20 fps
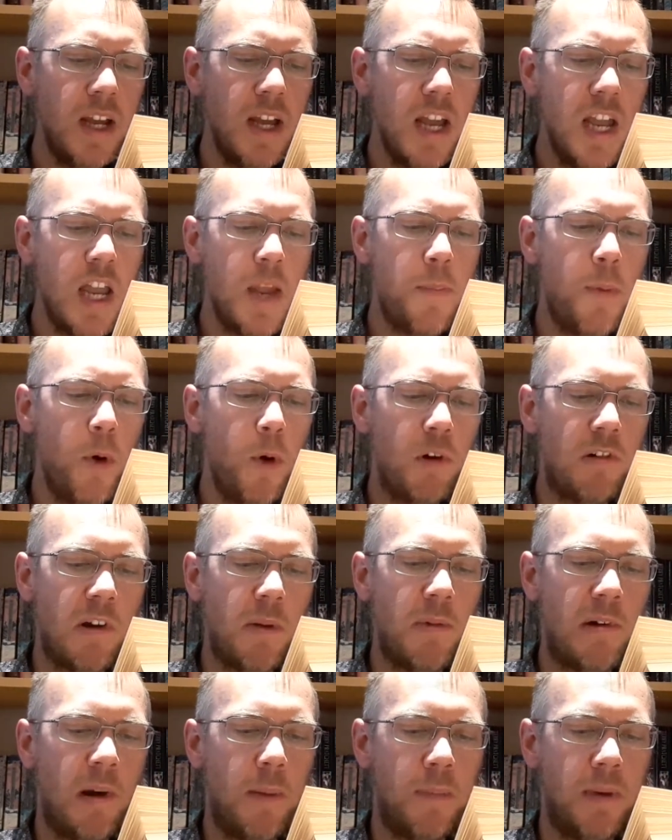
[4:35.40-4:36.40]
He pulled
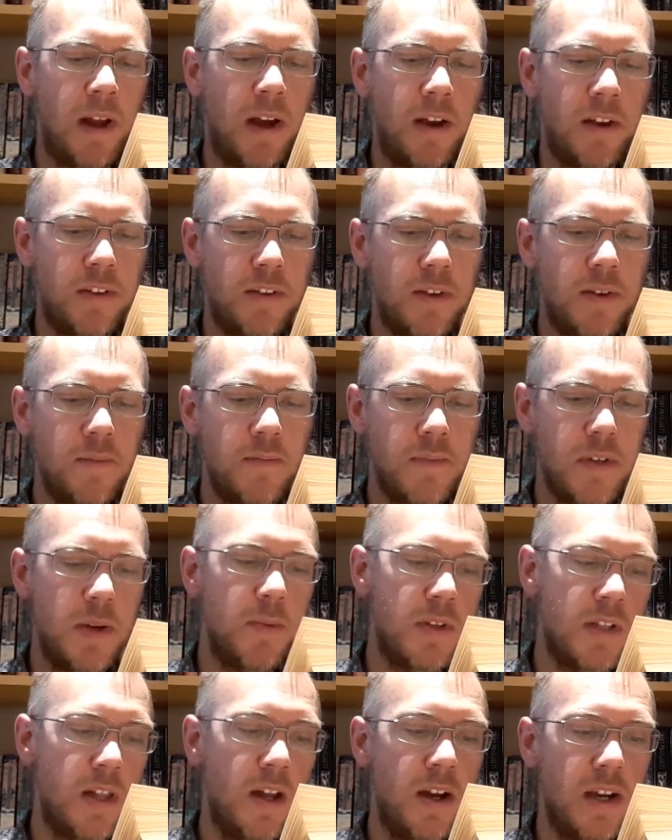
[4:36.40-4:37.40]
Grimmer up last. She
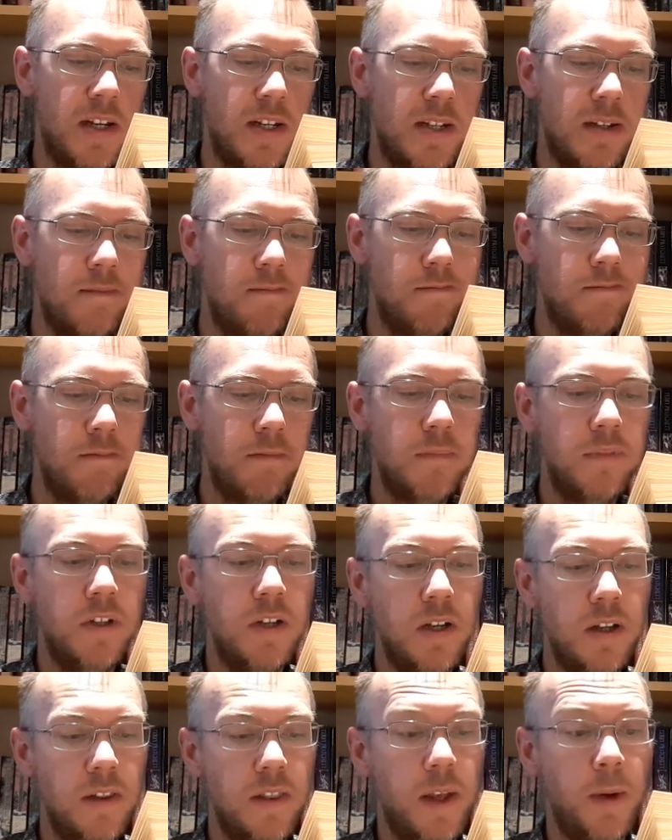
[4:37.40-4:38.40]
was light.
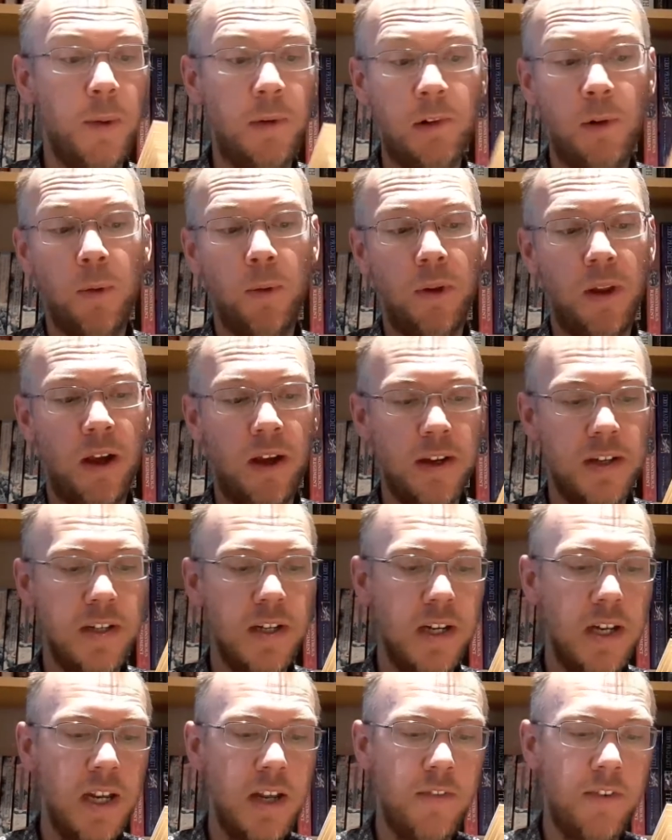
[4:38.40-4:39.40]
They were all light,
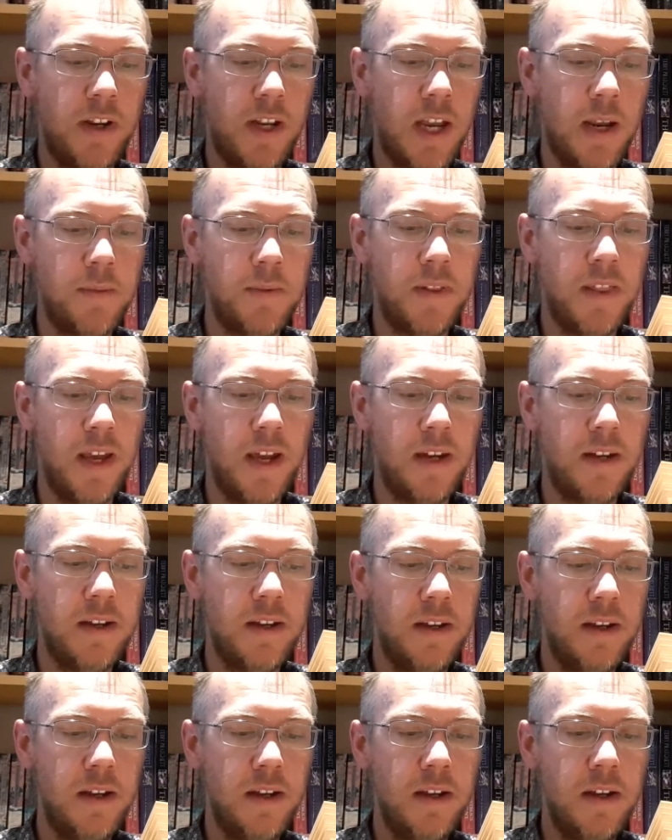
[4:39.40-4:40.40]
if it came to that.
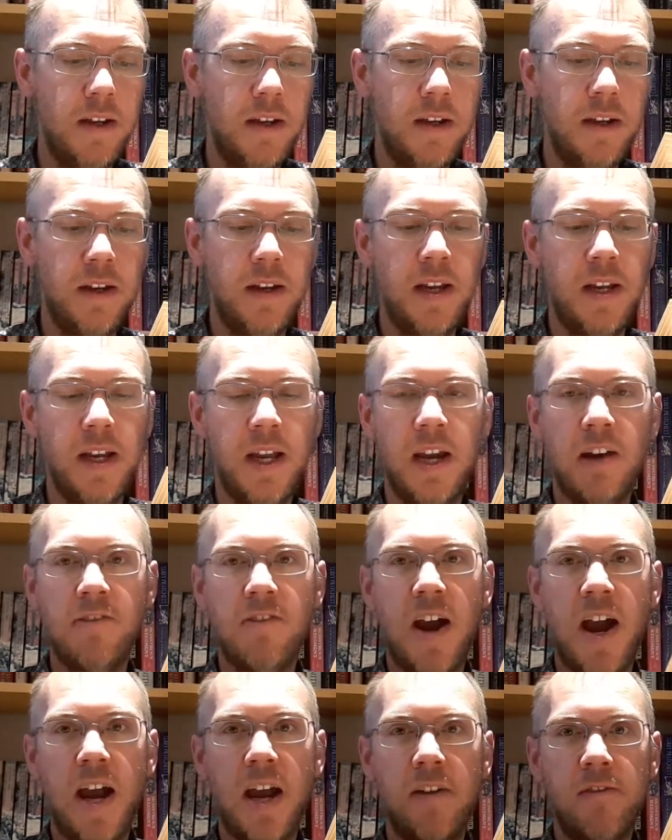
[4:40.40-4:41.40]
He didn't get
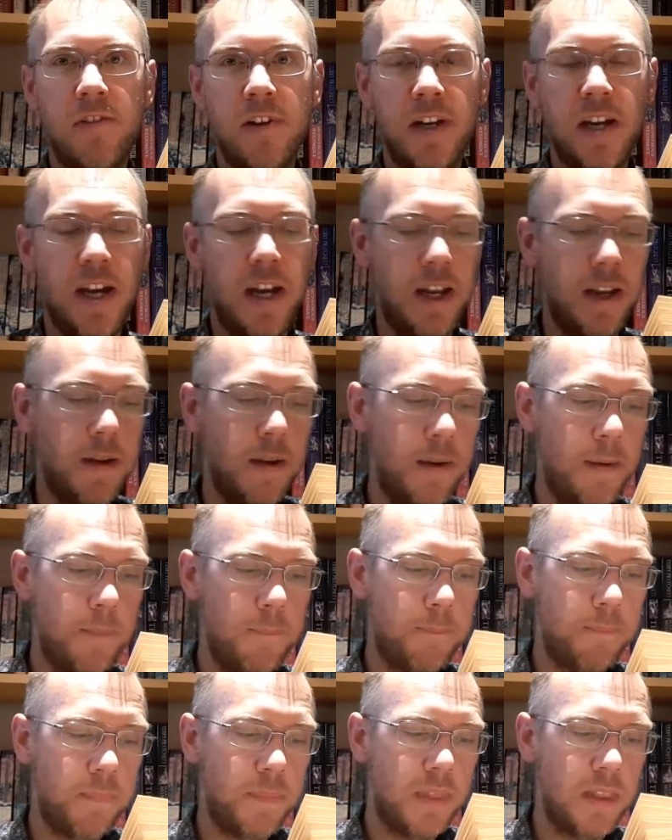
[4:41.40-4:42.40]
rat every day.
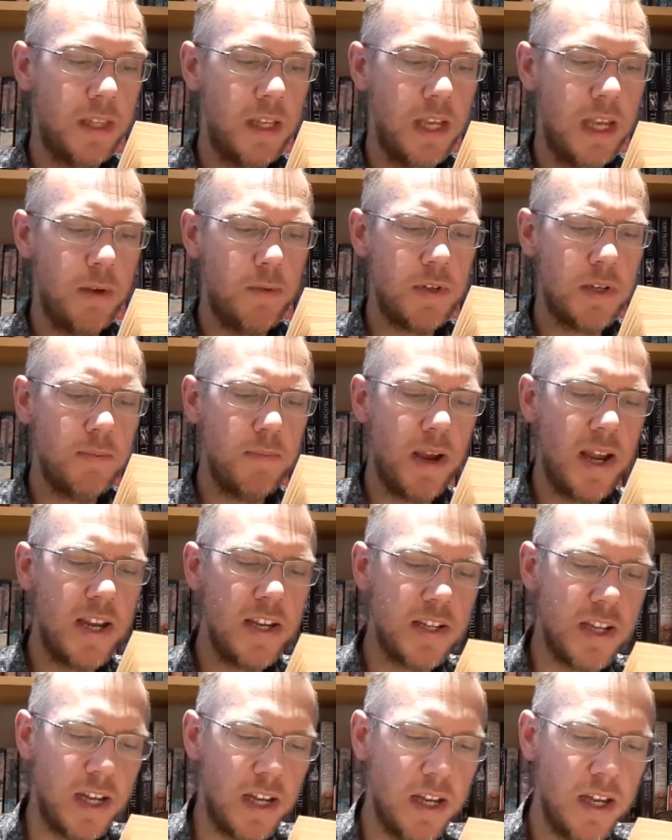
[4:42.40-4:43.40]
It was
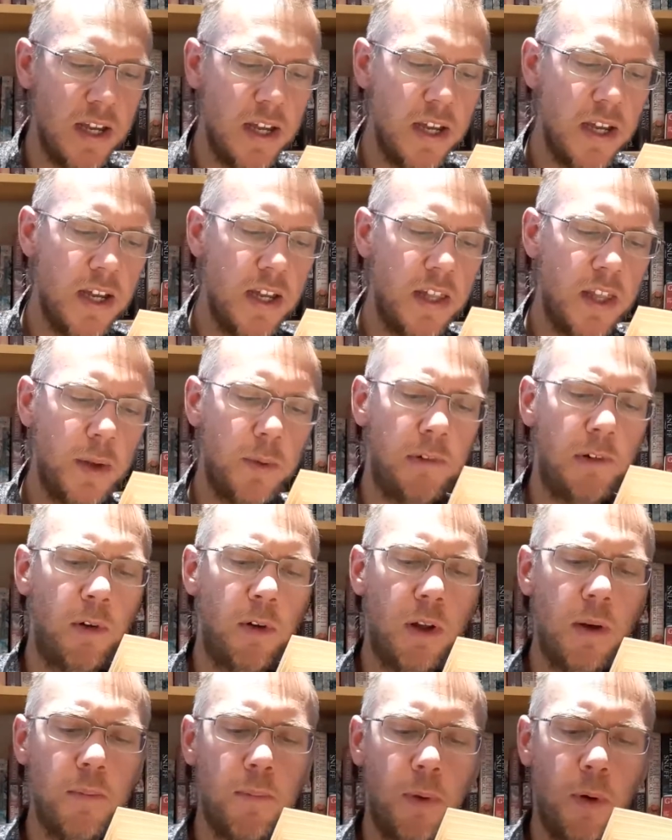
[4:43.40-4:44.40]
amazing. They were all
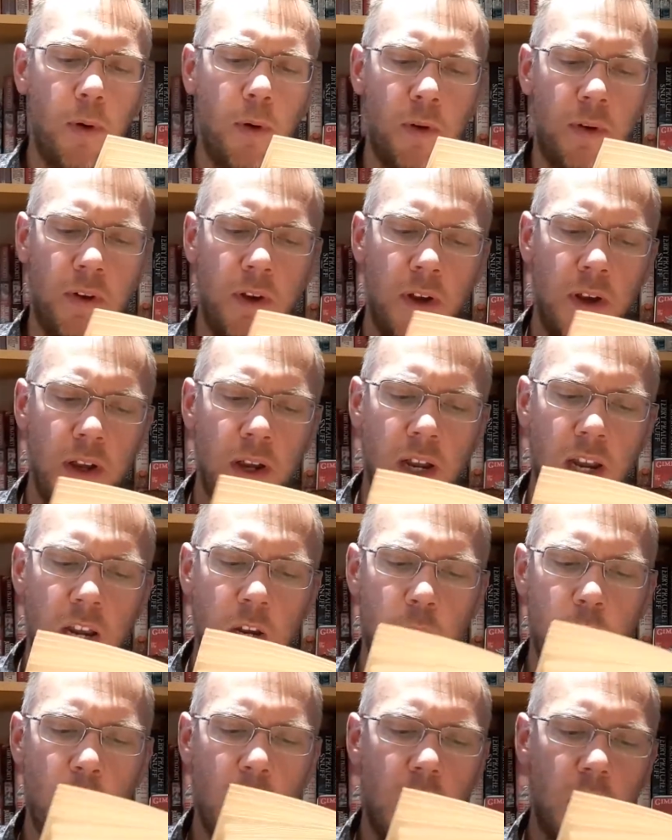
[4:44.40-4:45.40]
on board. He'd
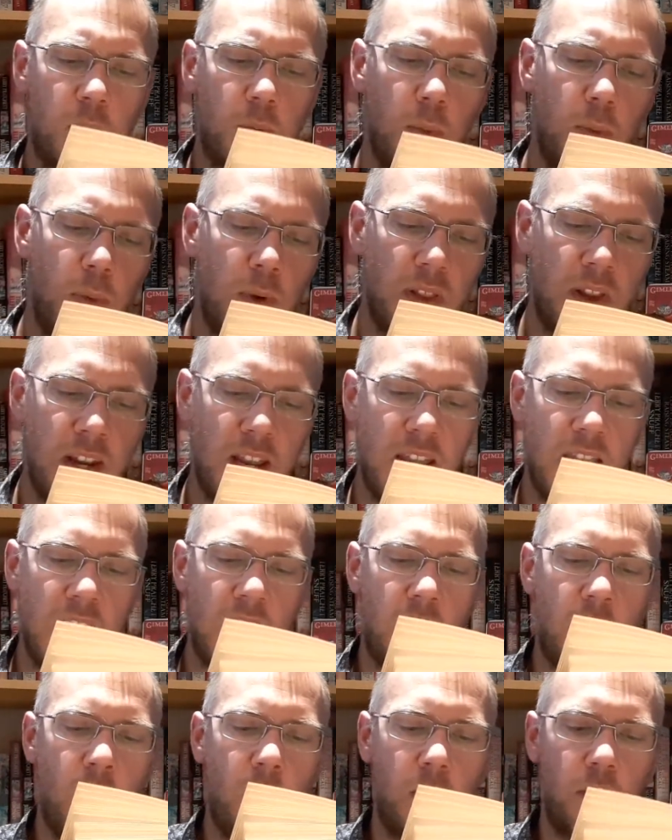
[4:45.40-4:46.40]
worked with an ear
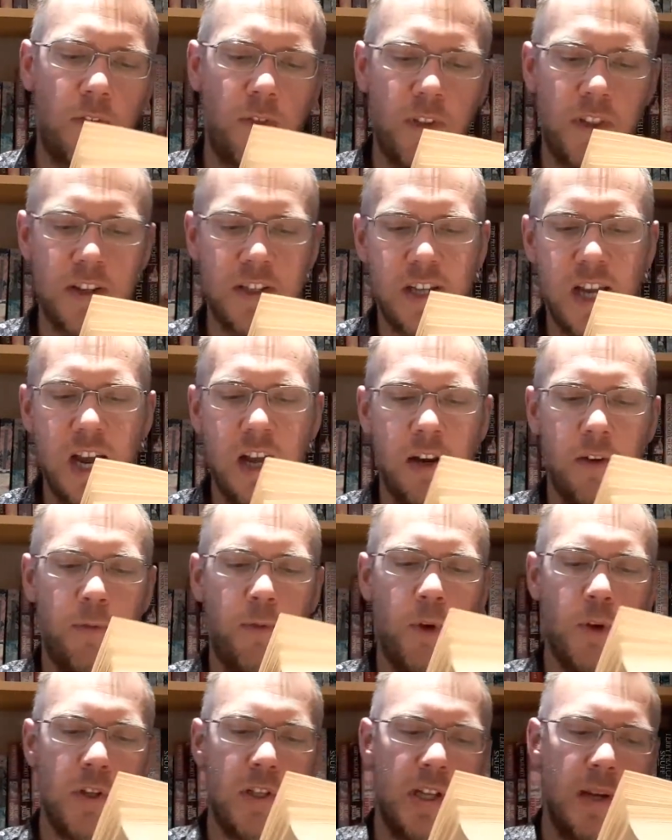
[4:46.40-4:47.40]
cocked for the sound of
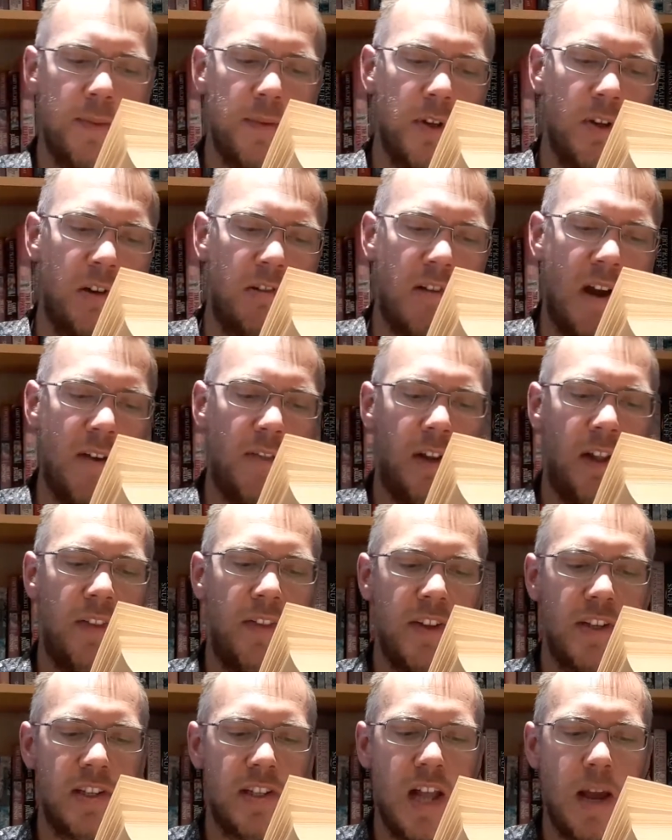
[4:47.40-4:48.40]
footsteps on gravel and the
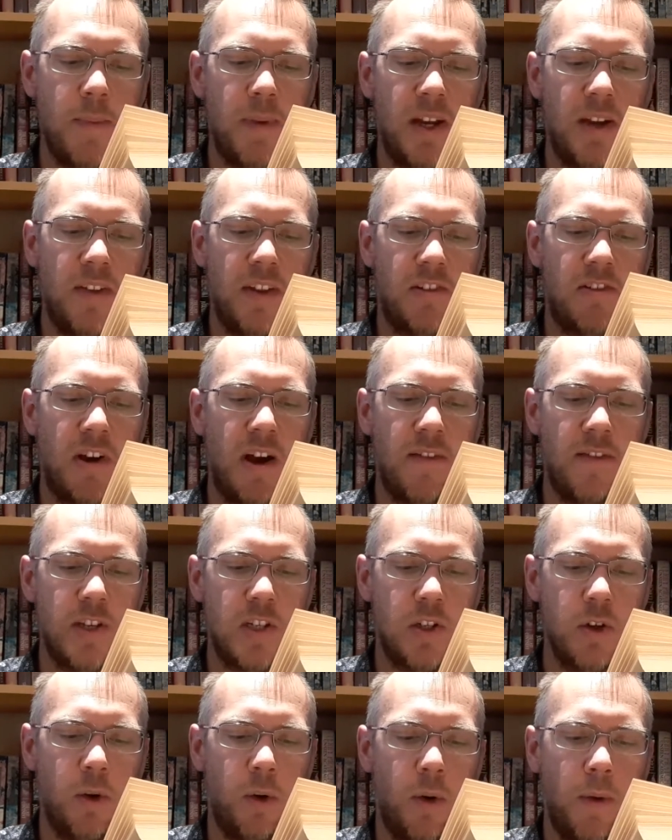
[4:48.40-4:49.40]
slamming of the driver's
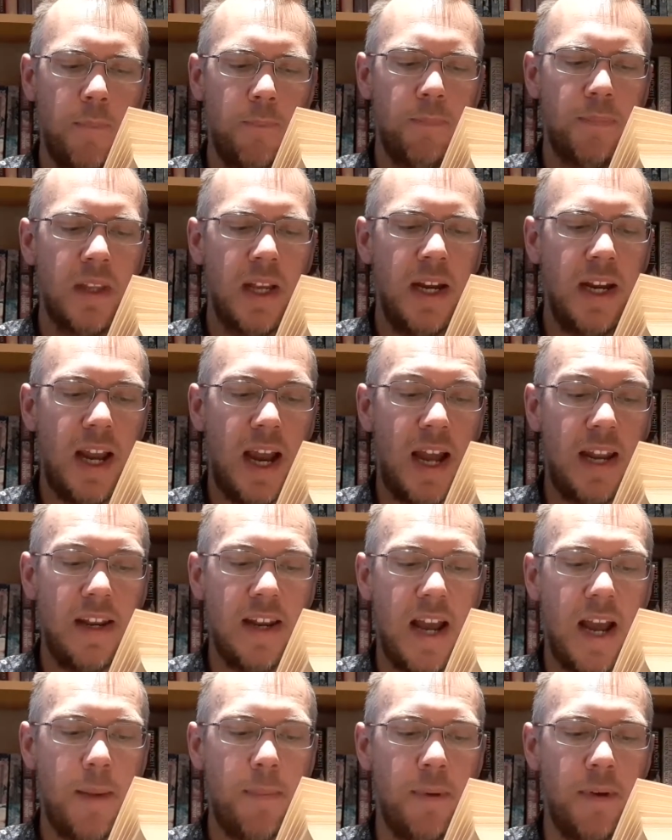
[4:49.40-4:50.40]
door, and it hadn't
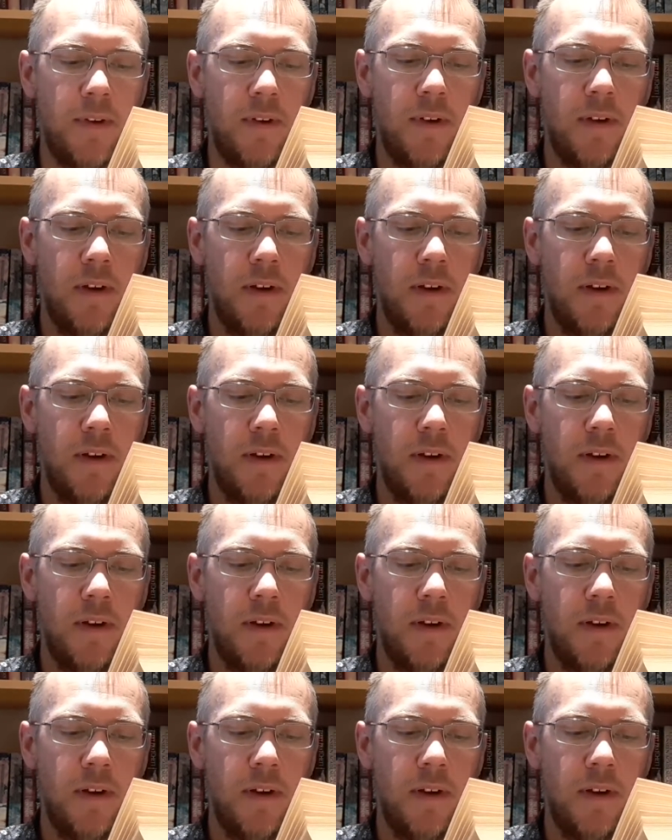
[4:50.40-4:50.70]
happened.